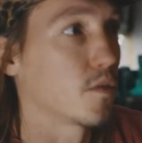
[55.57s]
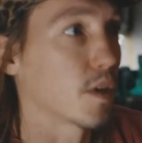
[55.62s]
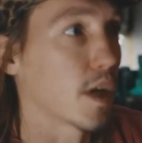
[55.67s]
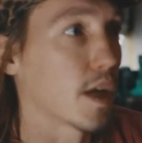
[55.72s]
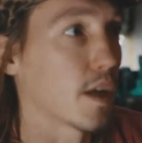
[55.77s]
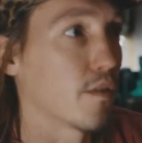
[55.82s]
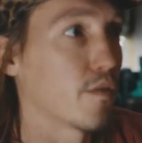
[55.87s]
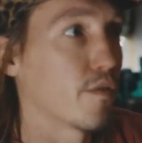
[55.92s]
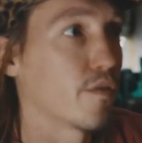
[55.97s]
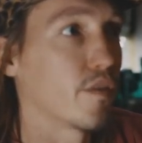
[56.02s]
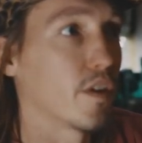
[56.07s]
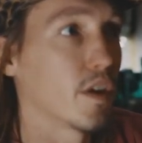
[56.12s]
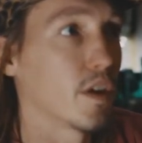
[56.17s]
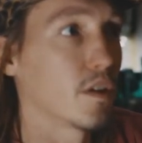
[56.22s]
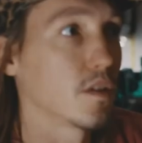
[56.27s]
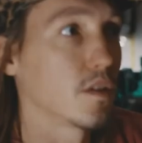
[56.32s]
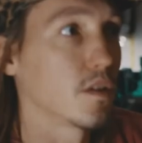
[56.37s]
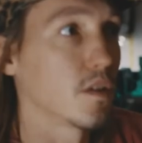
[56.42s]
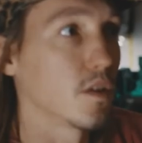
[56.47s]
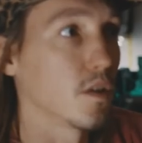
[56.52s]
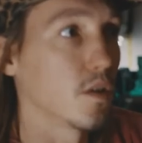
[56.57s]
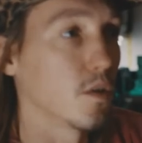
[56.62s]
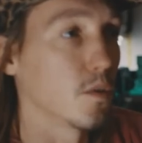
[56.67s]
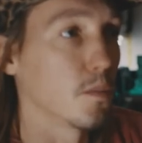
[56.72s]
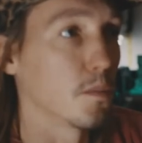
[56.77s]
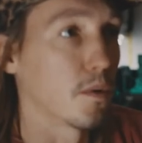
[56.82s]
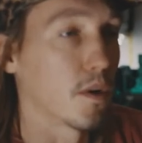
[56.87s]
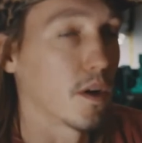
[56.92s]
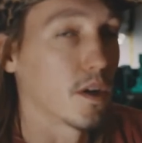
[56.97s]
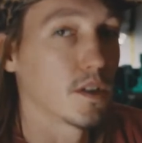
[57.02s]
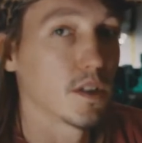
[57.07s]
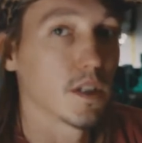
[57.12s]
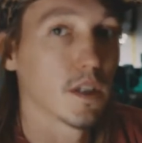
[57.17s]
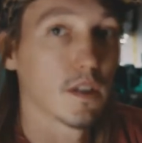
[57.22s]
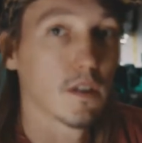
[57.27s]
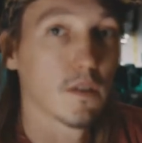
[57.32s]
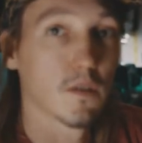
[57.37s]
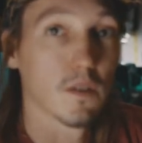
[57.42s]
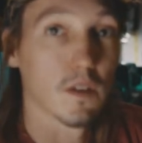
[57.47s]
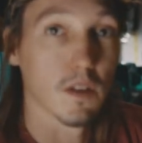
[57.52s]
kind of fund the whole
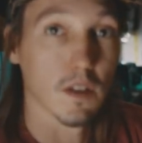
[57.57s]
project